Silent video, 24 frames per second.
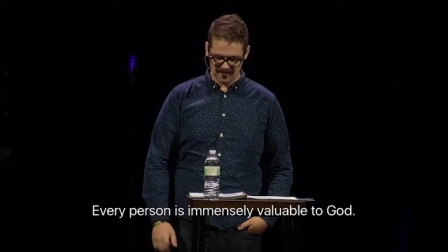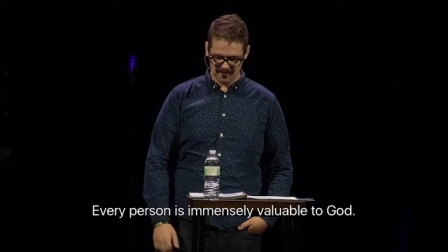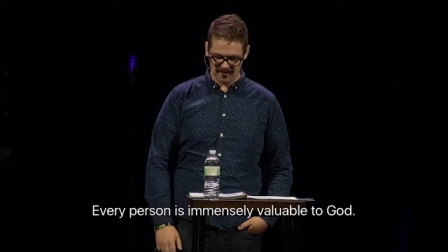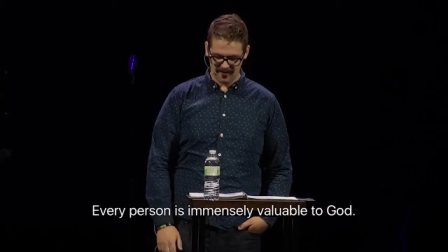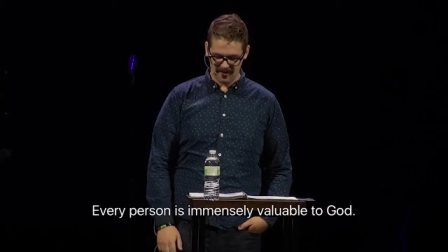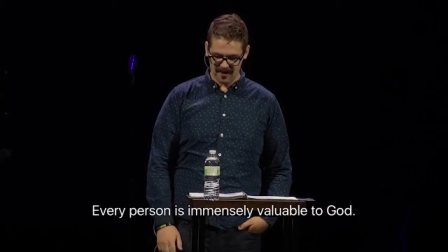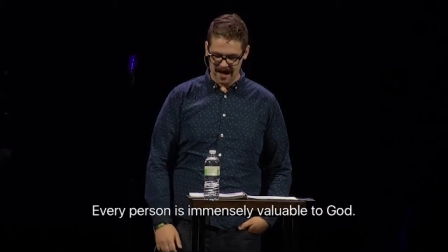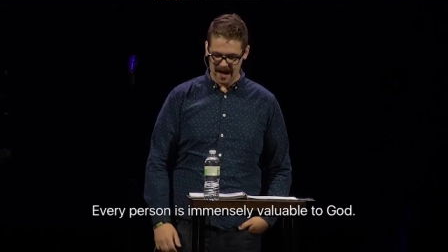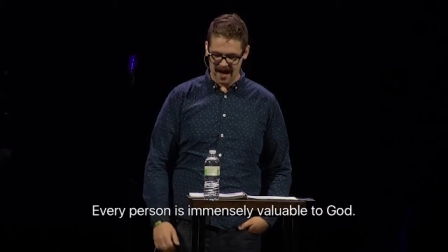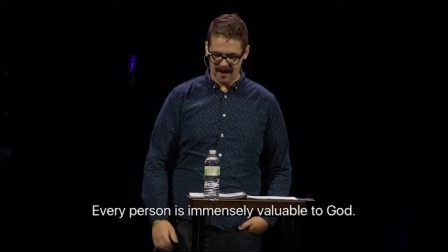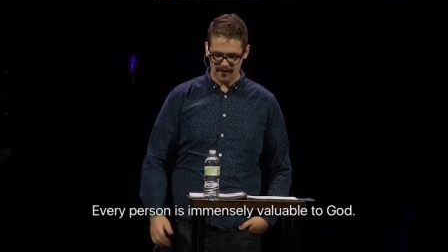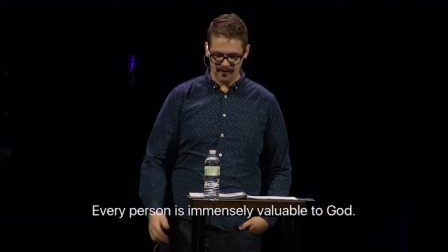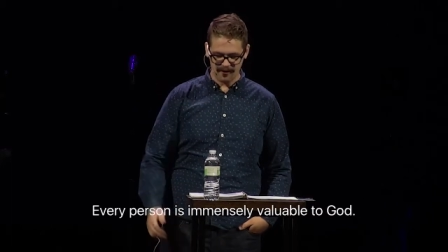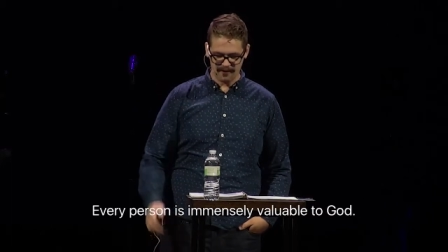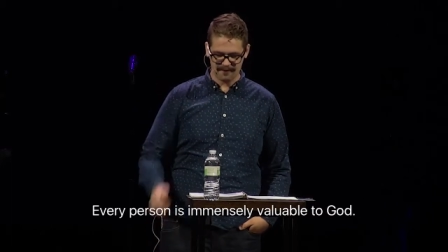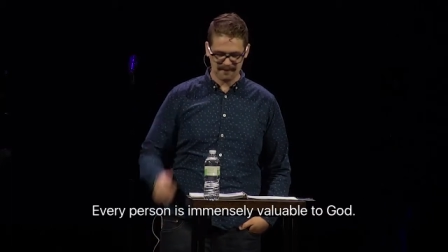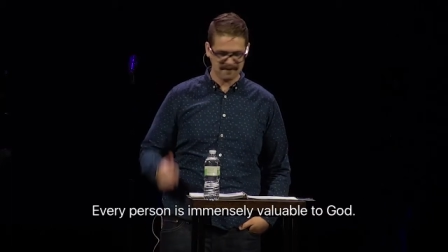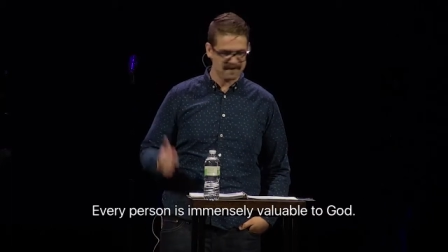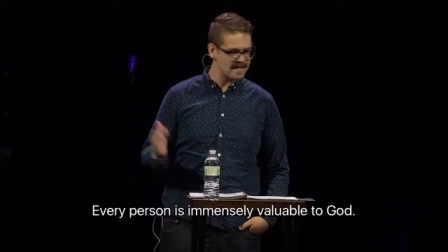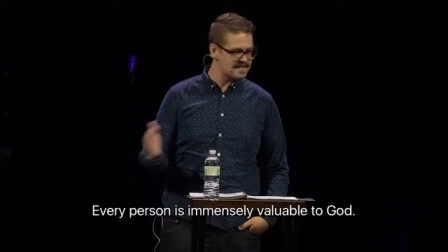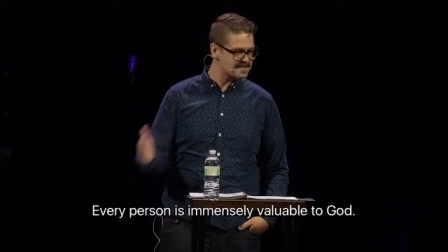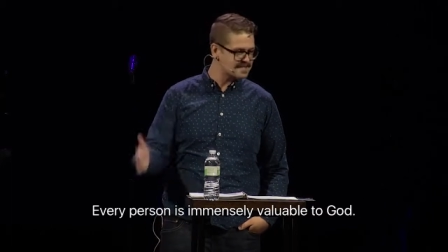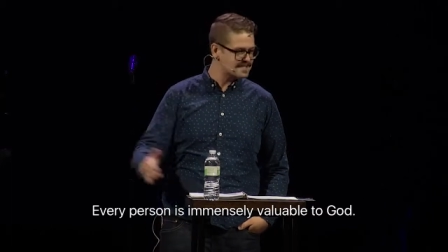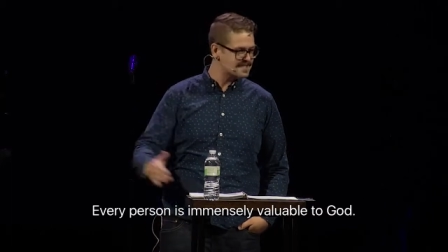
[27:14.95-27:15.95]
or how
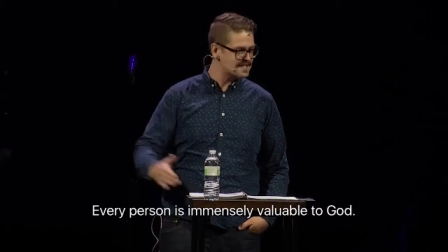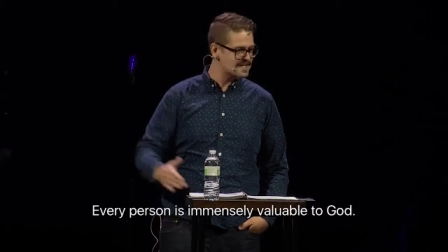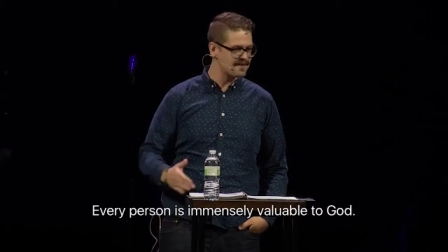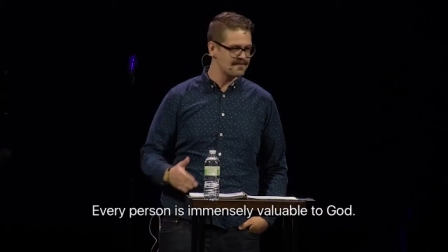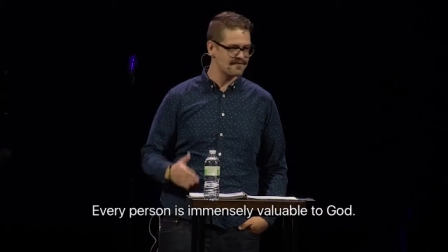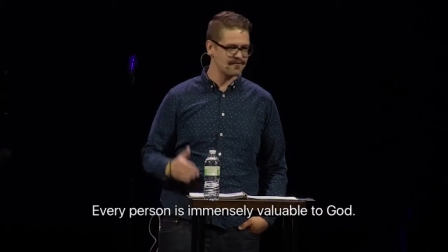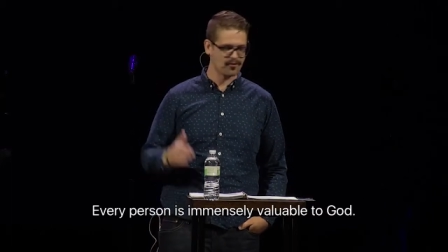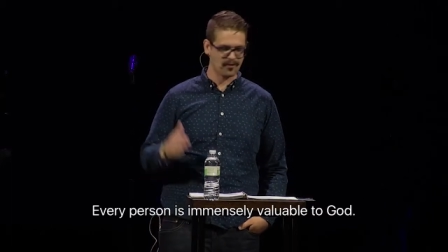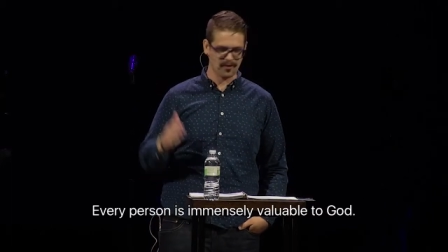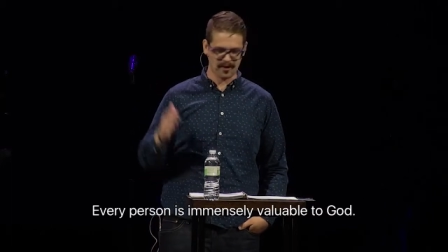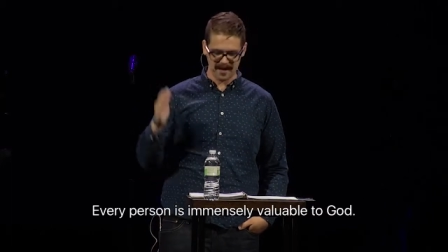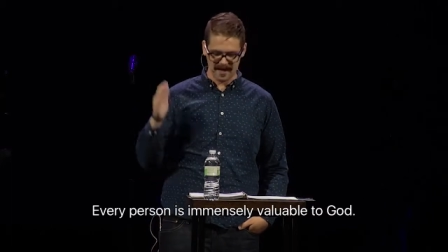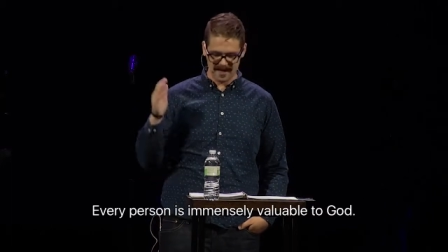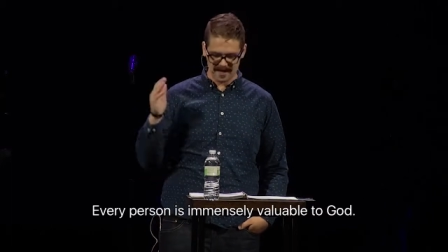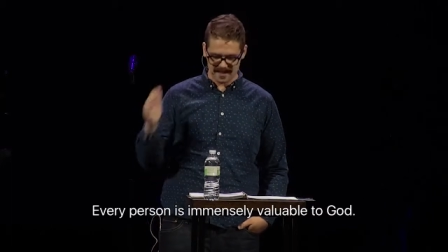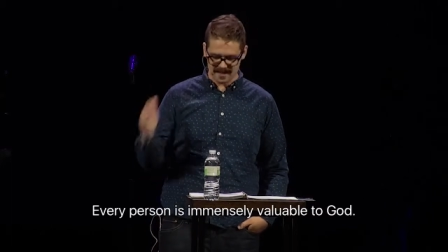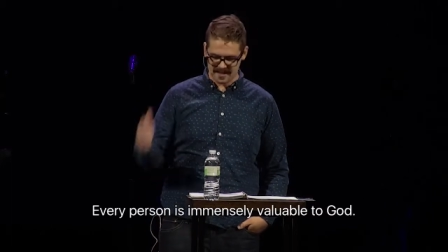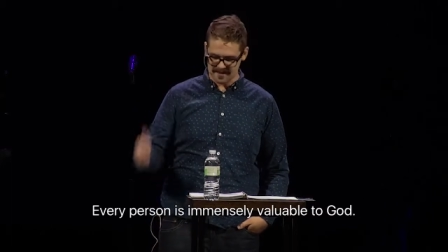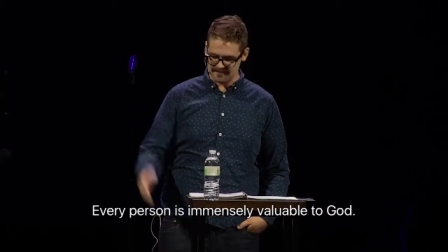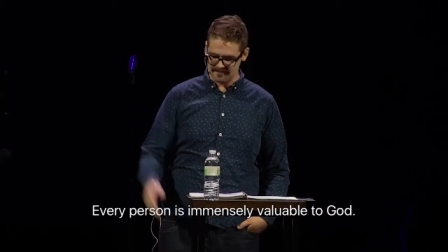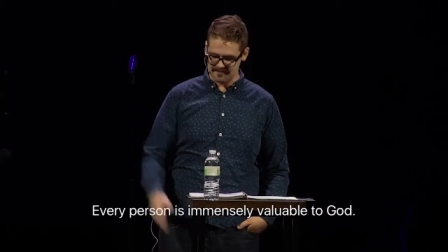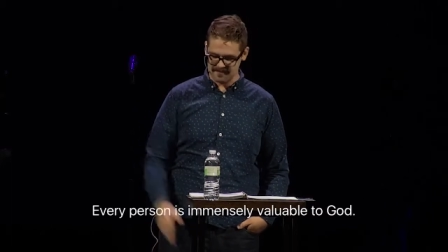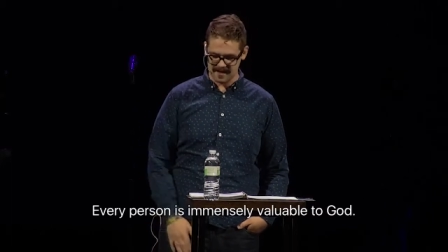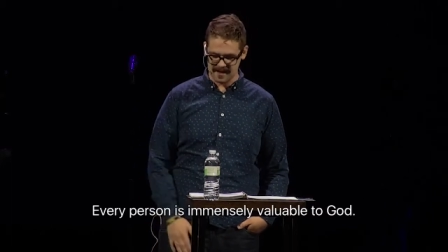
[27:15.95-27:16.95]
offensive or
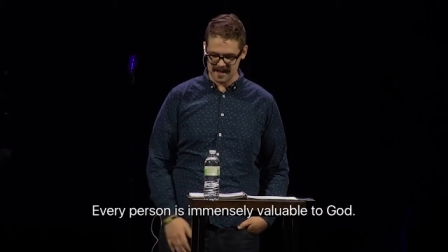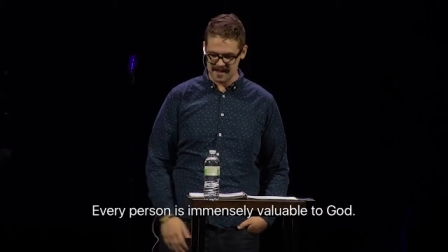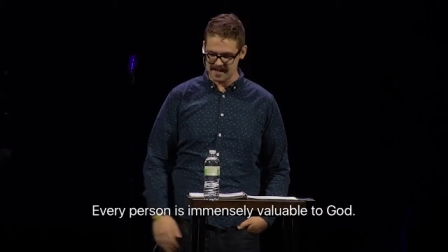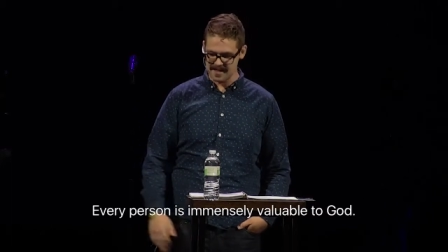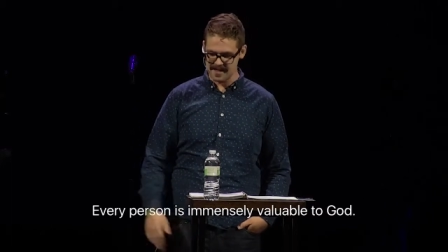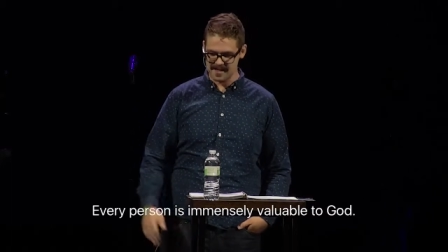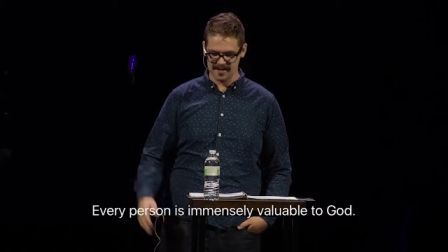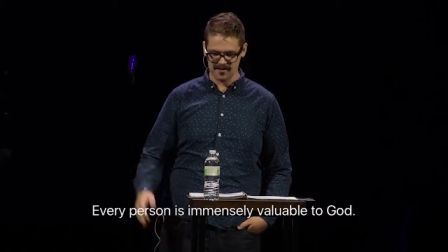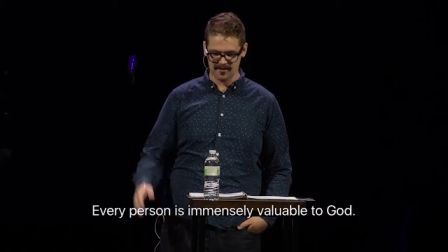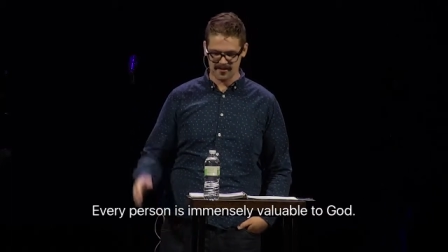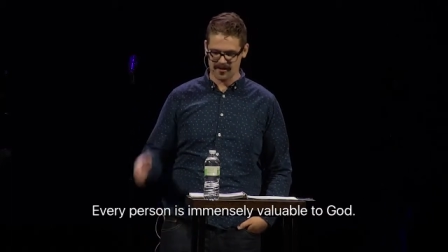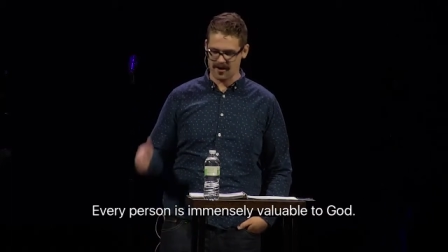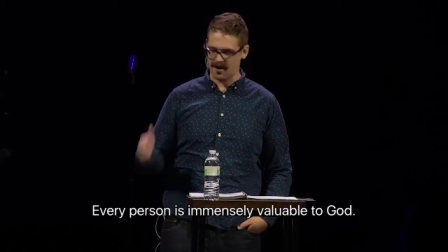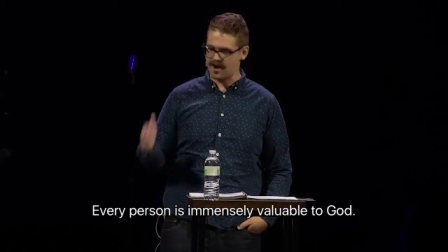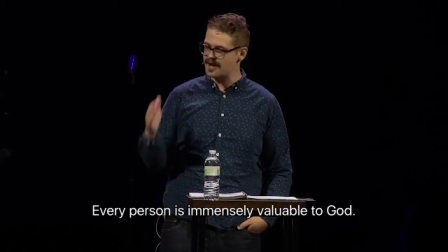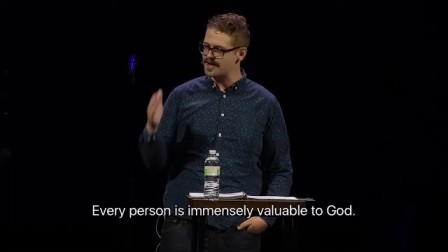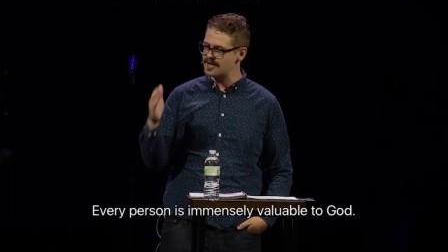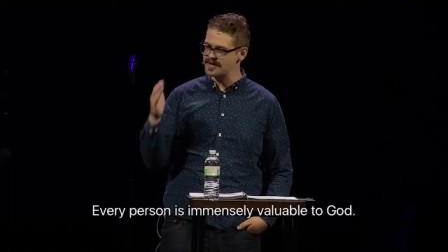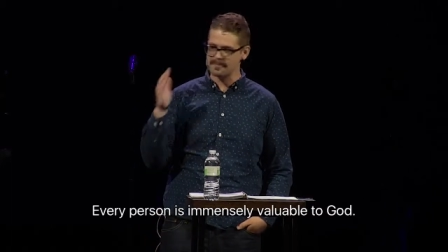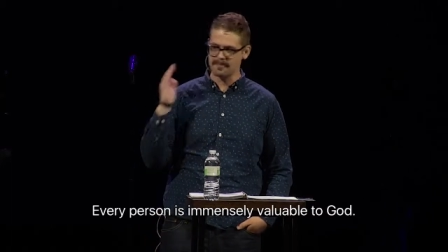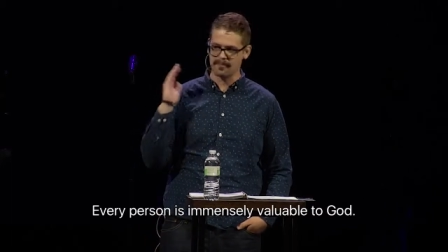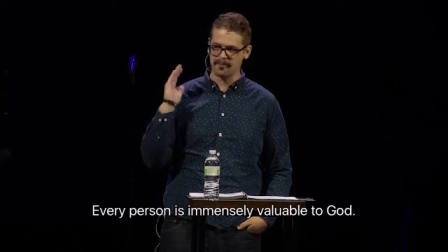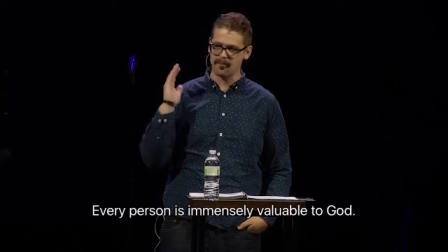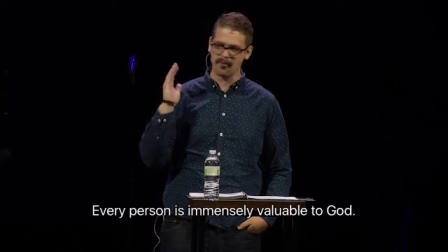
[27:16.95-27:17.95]
inconvenient or
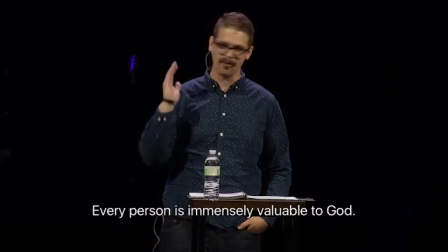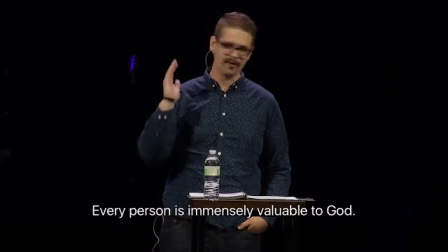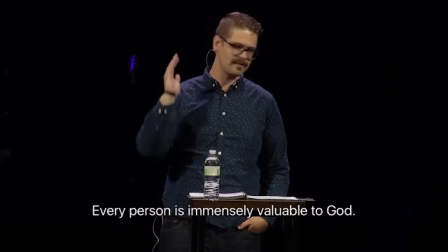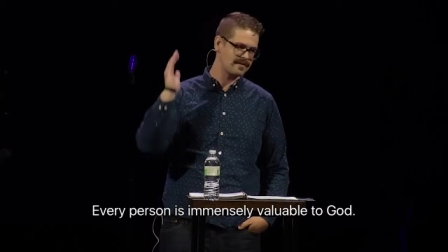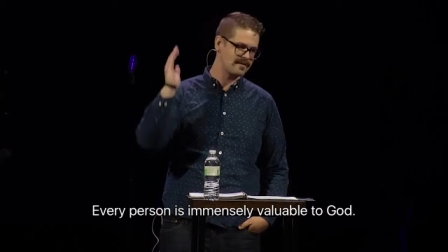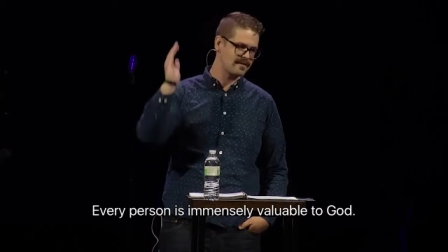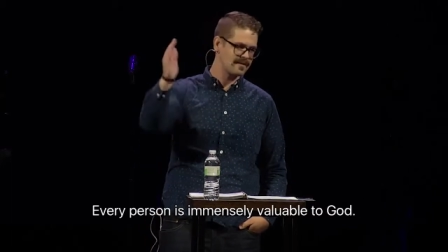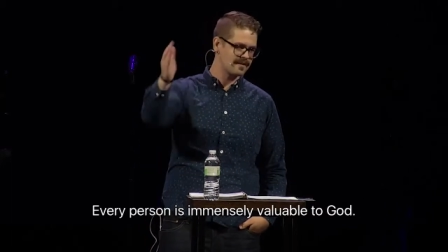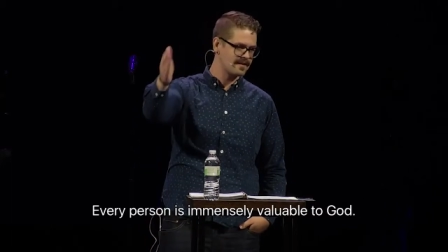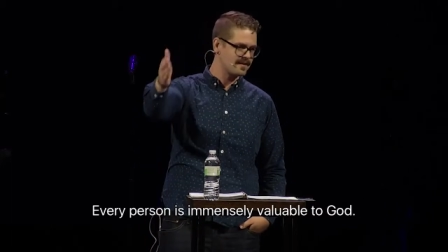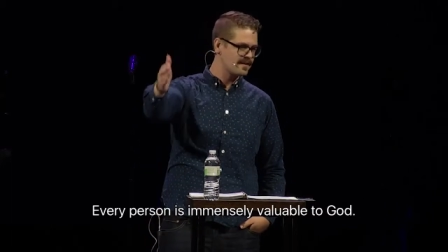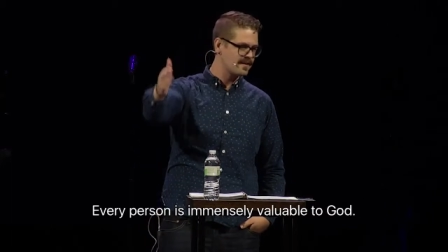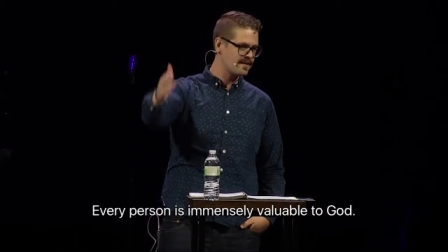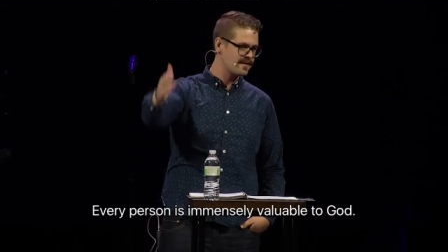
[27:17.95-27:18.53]
unimportant,